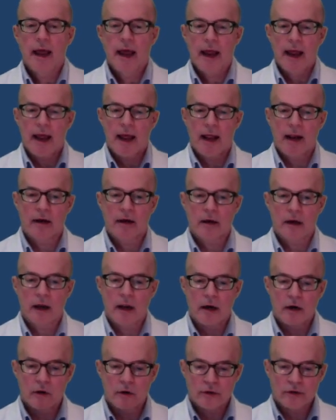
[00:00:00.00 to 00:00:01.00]
And
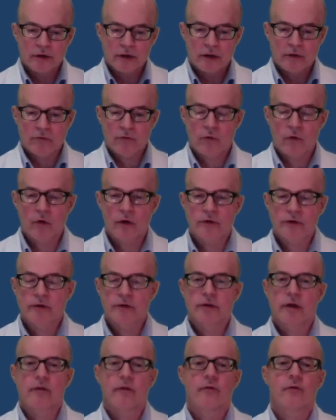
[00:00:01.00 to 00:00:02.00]
nursing, of course,
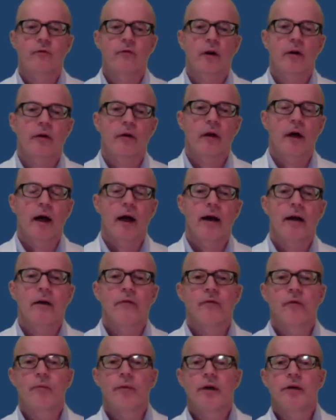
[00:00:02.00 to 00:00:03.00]
is on the front line
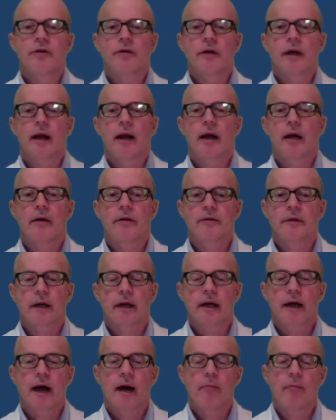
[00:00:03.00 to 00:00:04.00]
if a patient has a
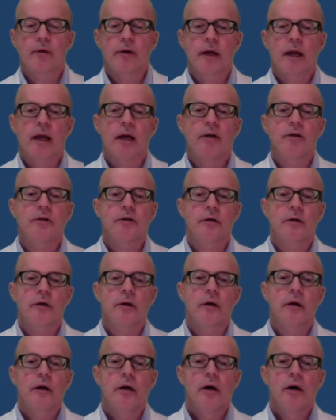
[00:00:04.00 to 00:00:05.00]
complication